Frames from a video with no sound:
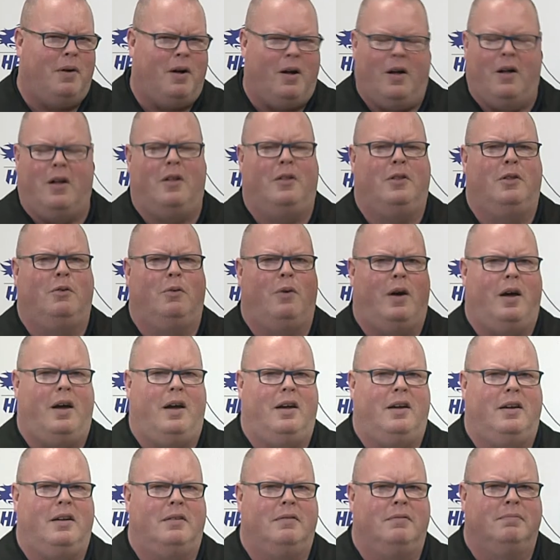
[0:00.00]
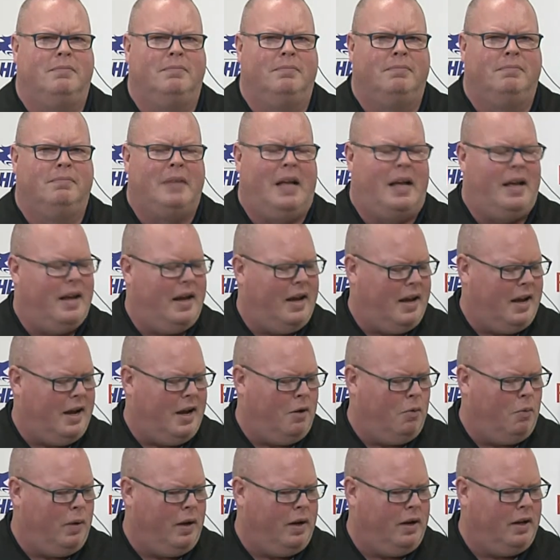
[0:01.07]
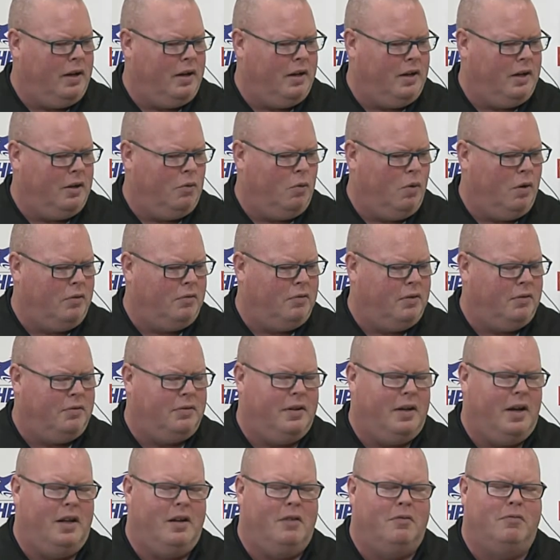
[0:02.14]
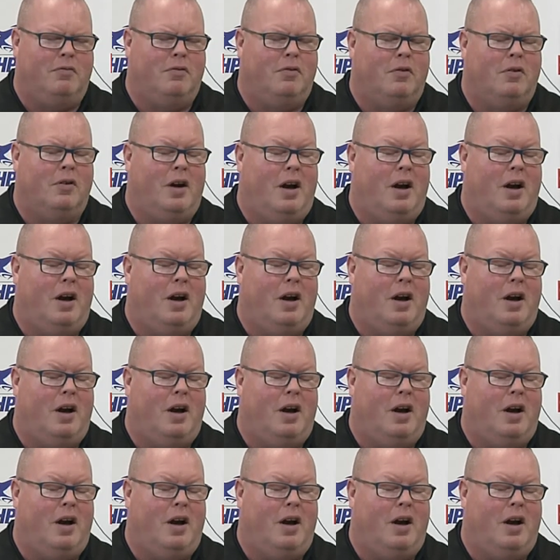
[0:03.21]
all the way and winning in 158-4.